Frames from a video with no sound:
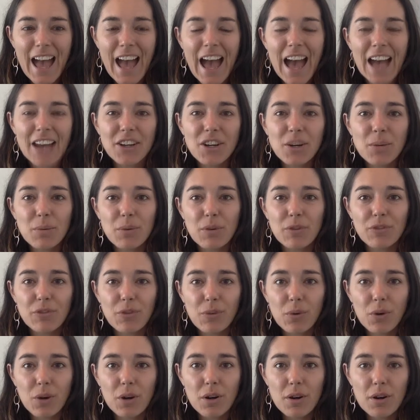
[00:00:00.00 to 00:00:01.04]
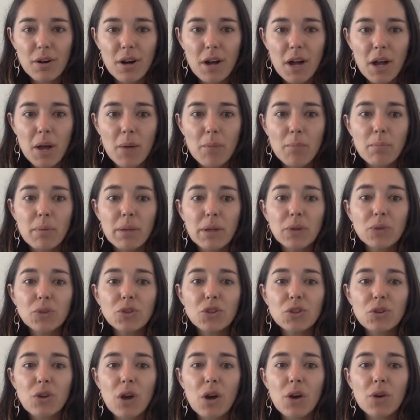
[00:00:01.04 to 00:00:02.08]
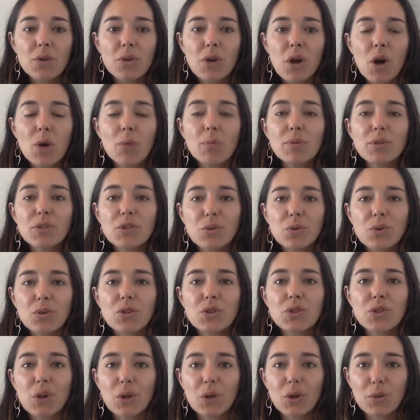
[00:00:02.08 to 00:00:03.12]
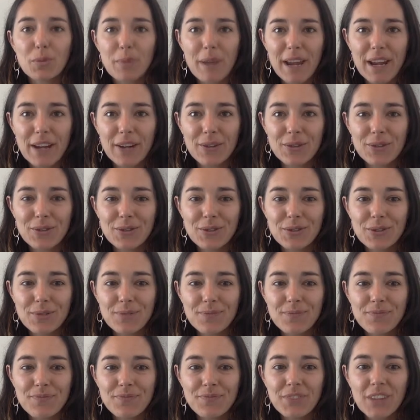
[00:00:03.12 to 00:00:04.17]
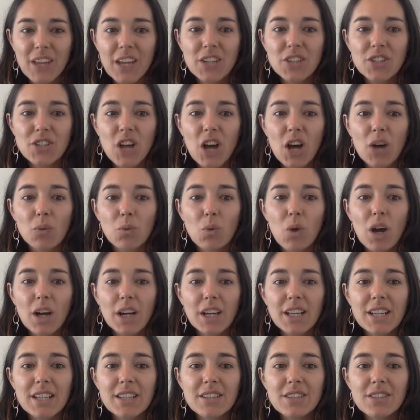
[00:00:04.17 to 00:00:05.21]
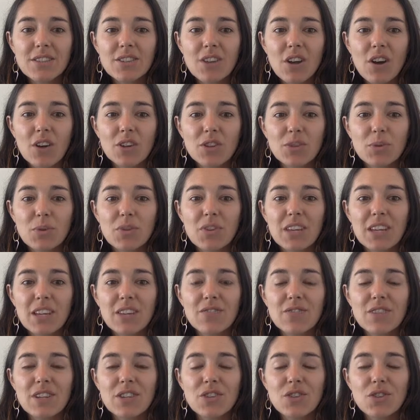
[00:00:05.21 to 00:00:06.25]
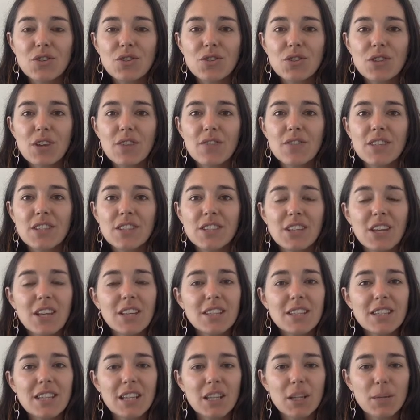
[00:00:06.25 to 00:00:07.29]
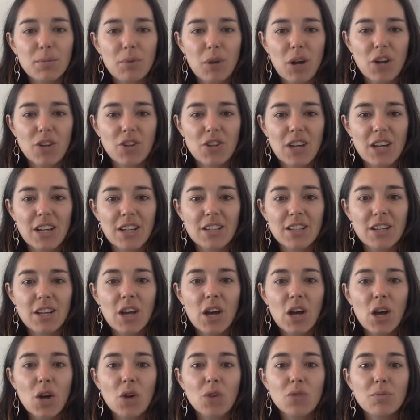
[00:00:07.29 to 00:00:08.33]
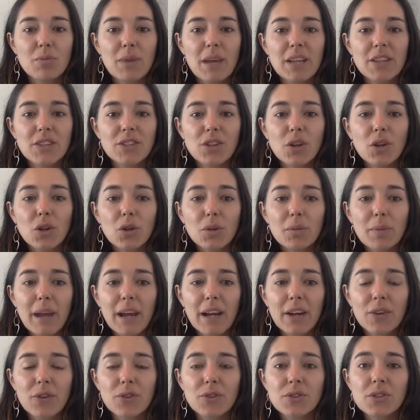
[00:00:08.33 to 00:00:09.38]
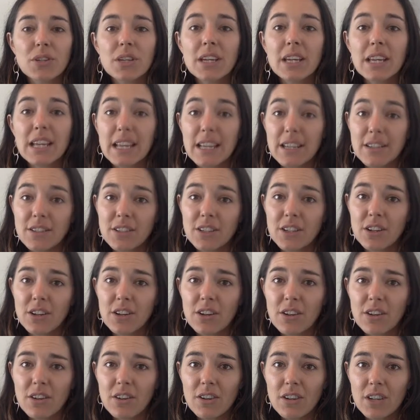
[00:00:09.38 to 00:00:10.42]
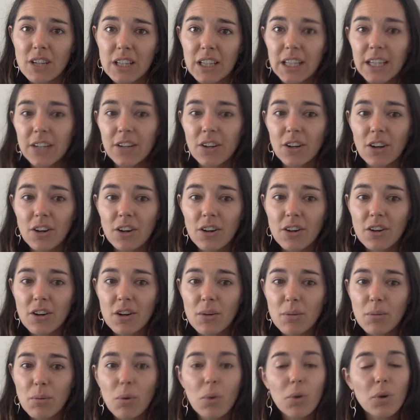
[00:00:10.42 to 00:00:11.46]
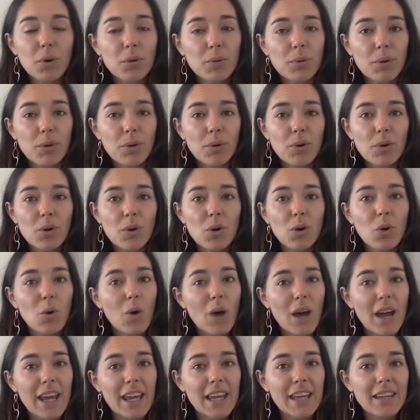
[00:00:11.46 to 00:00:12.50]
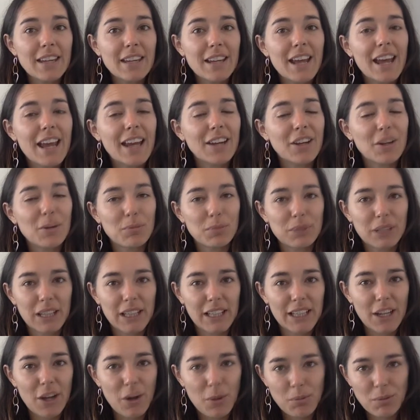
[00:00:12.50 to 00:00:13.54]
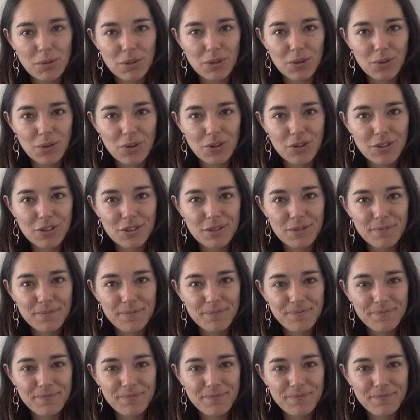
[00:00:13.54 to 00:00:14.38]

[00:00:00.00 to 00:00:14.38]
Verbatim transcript: At number four, build your own open source solar panels. Don Watkins talks with the inventors of the Sunzilla project who've made solar panels easier, cleaner, portable, quiet, and completely open source.